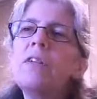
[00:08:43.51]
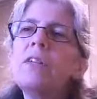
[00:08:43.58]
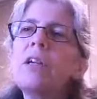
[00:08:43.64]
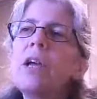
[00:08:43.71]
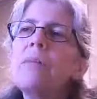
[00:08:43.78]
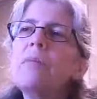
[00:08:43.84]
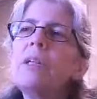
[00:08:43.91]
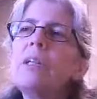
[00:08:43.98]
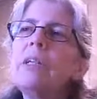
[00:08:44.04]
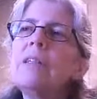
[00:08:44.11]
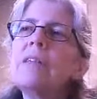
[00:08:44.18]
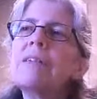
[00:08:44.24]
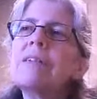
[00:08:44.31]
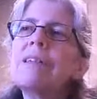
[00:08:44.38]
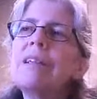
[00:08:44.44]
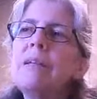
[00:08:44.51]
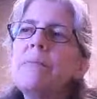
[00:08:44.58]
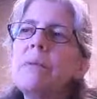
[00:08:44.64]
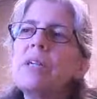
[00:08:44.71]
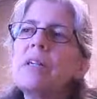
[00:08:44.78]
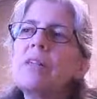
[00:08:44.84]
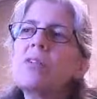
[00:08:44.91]
oftentimes
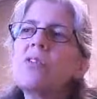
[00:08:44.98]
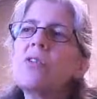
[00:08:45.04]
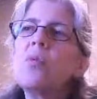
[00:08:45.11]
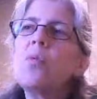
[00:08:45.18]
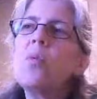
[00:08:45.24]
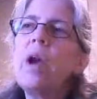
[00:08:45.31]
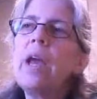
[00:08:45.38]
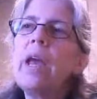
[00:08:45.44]
limits